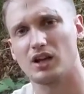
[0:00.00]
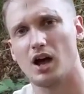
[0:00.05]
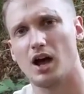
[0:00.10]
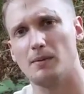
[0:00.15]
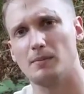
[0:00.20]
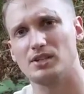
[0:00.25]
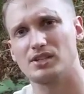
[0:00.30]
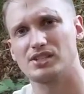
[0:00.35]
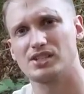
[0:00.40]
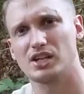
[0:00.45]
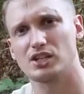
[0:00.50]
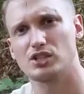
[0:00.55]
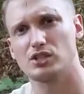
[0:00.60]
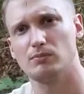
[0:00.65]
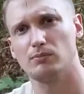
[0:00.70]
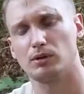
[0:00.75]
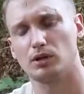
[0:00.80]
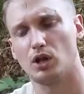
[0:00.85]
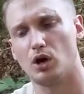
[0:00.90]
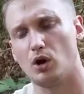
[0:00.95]
comment
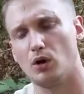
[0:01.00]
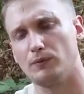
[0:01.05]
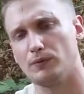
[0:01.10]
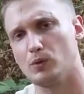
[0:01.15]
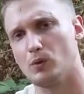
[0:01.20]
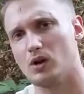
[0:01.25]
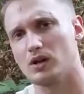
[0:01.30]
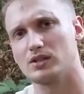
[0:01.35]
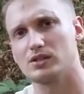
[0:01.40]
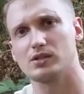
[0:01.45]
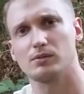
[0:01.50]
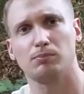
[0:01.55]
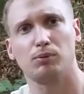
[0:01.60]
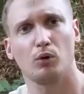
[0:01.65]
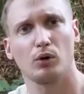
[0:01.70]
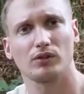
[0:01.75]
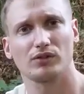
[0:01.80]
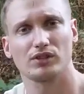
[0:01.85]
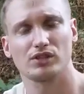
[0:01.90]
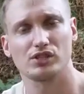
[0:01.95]
section below. If you want to
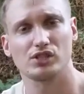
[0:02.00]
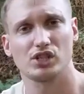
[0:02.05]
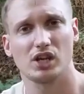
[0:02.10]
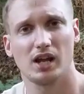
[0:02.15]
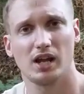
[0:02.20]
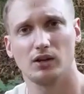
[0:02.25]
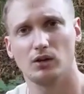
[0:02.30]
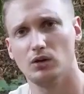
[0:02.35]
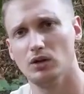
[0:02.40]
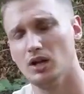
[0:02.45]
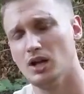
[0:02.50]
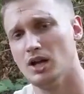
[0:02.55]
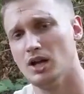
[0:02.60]
support this channel,